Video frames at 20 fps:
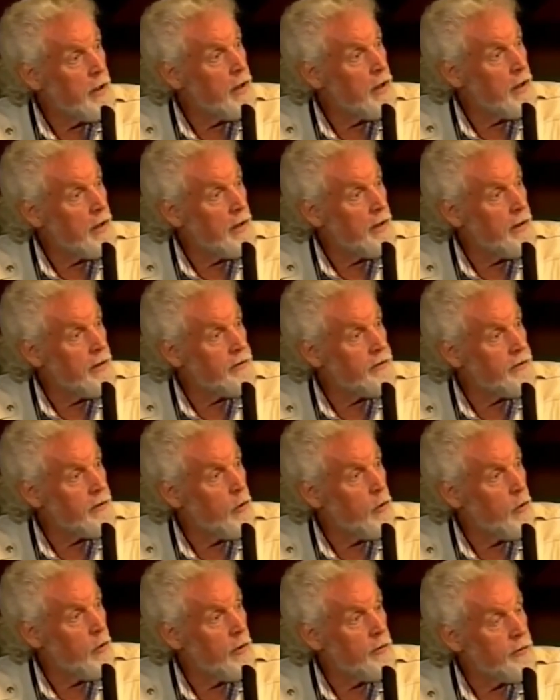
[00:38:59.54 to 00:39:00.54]

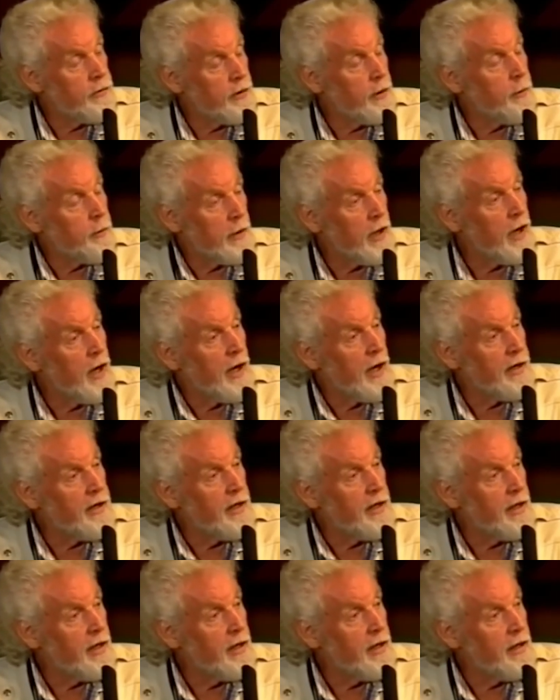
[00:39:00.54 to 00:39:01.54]
So it's what God
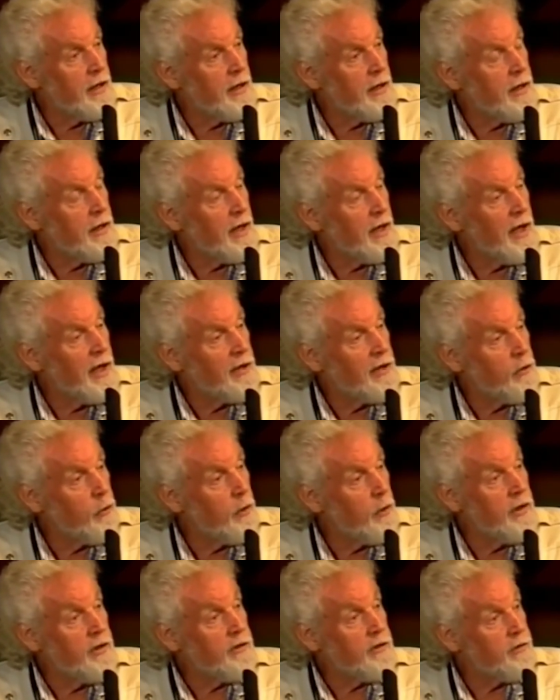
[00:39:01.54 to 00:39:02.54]
did, and the
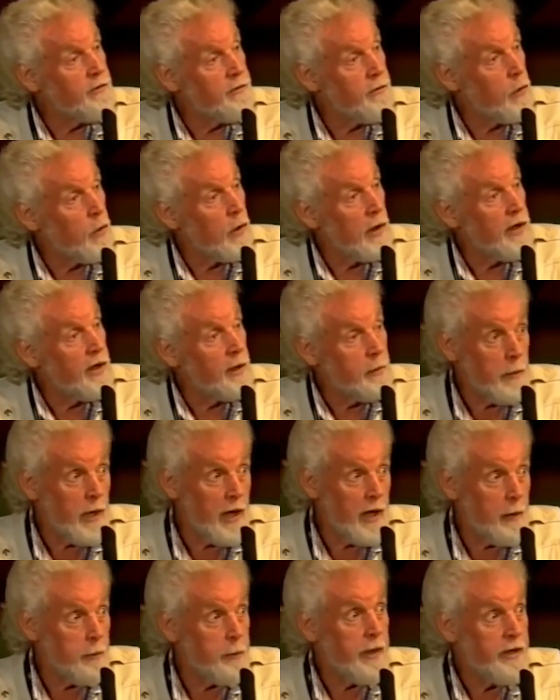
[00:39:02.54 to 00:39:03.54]
reason for it, in my